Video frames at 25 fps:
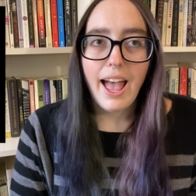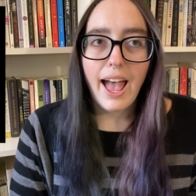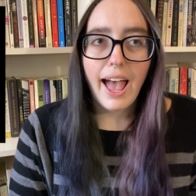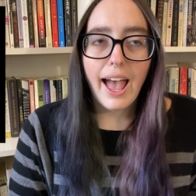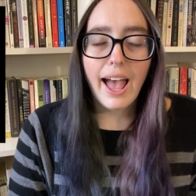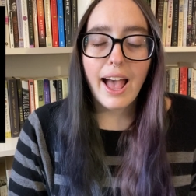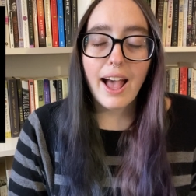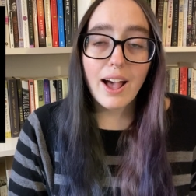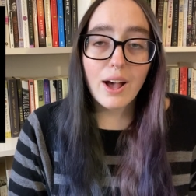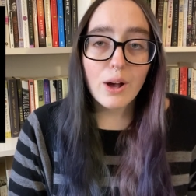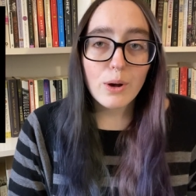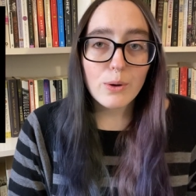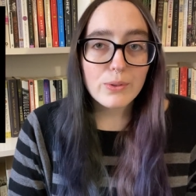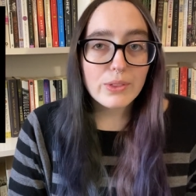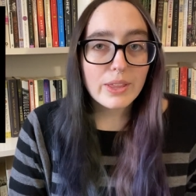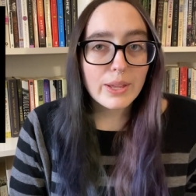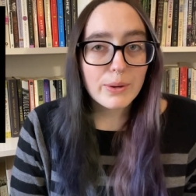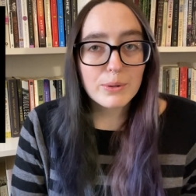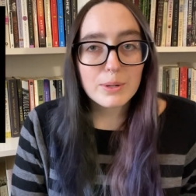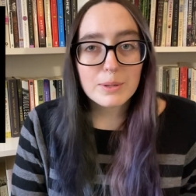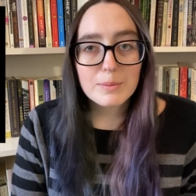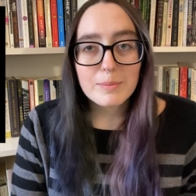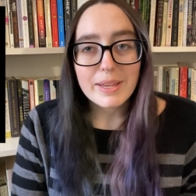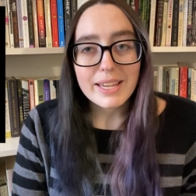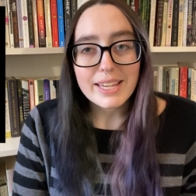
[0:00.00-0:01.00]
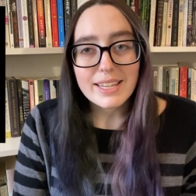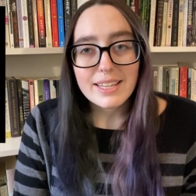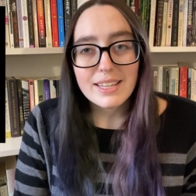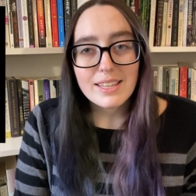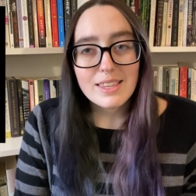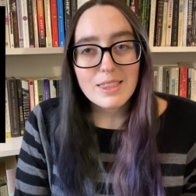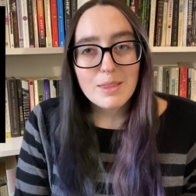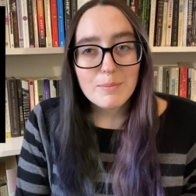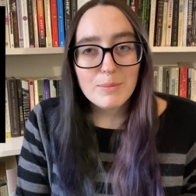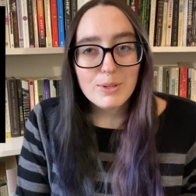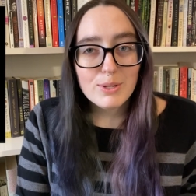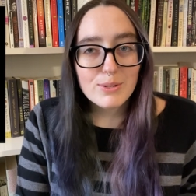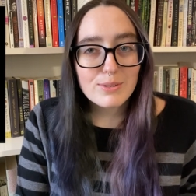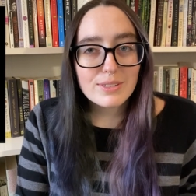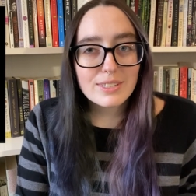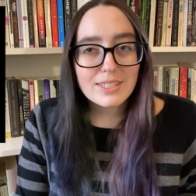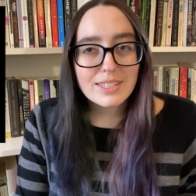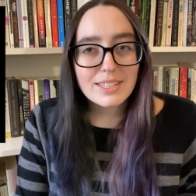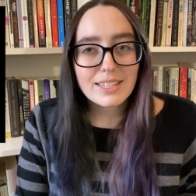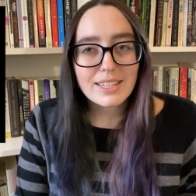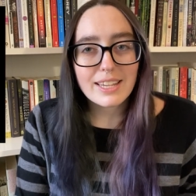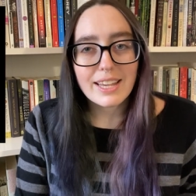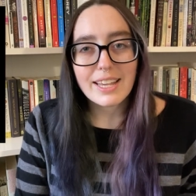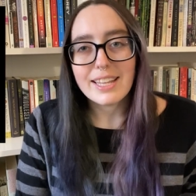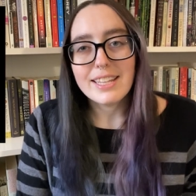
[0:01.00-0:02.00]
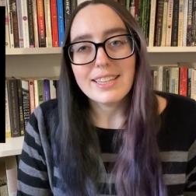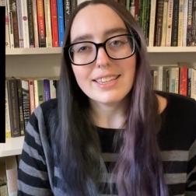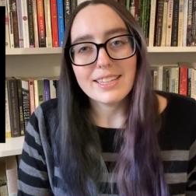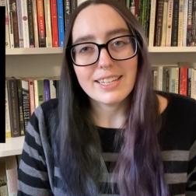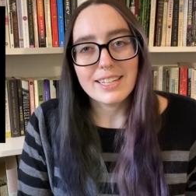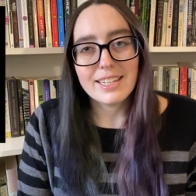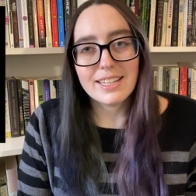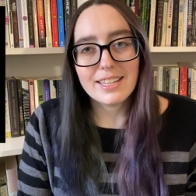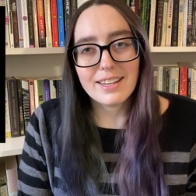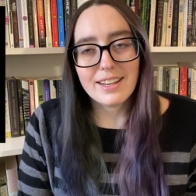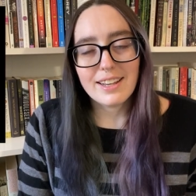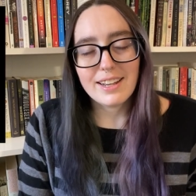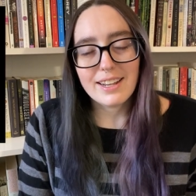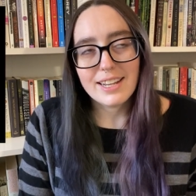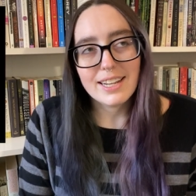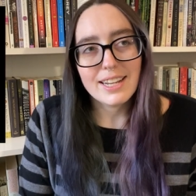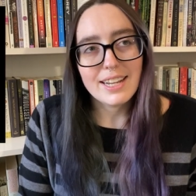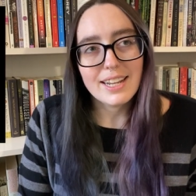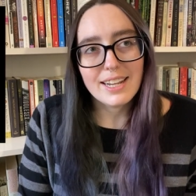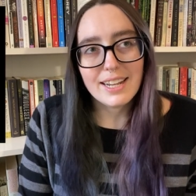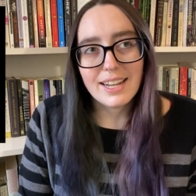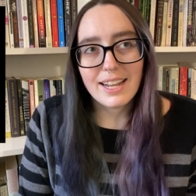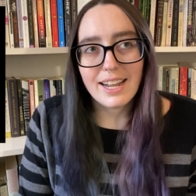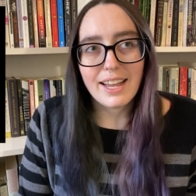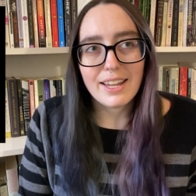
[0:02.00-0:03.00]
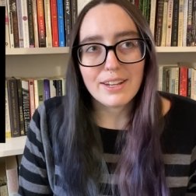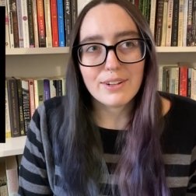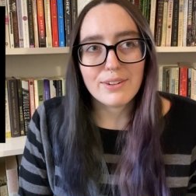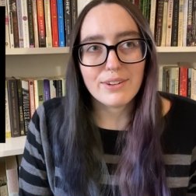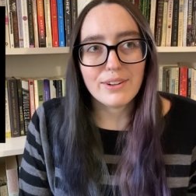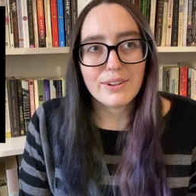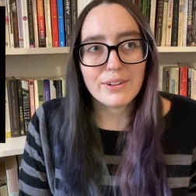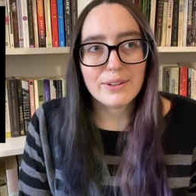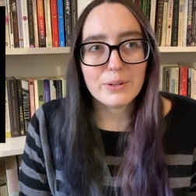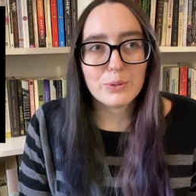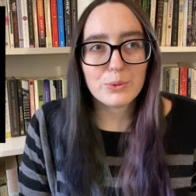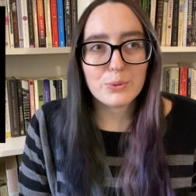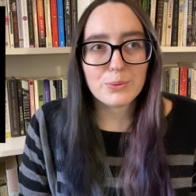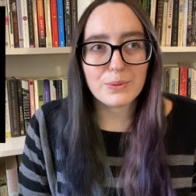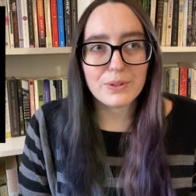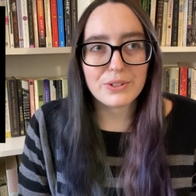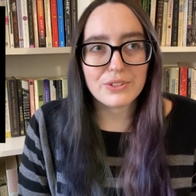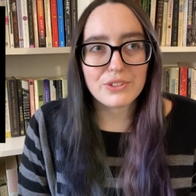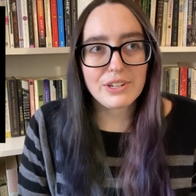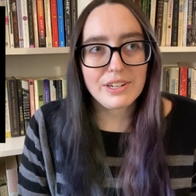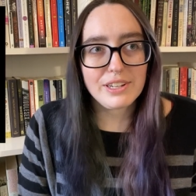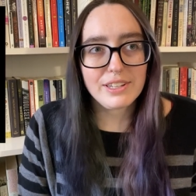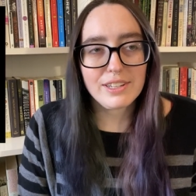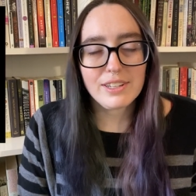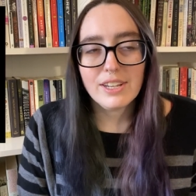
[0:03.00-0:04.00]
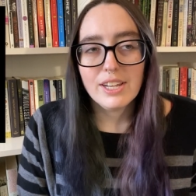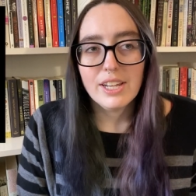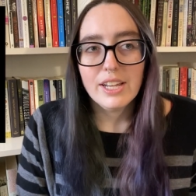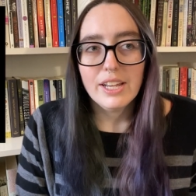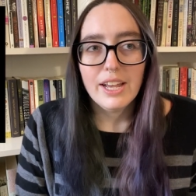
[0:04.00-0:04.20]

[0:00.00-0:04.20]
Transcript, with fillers: how they were making the music and like, I don't know, it was well done.